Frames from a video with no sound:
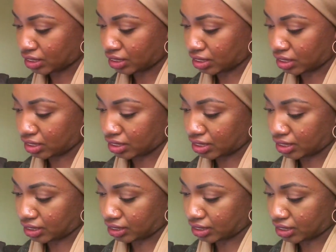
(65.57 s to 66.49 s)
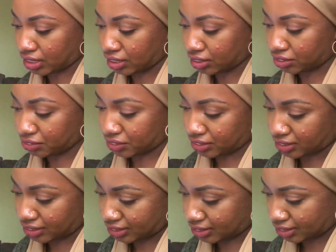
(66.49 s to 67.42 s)
And I cannot undo
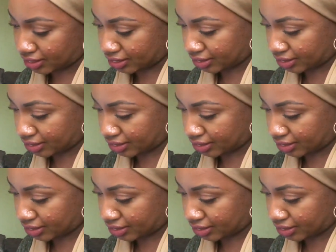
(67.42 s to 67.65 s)
this.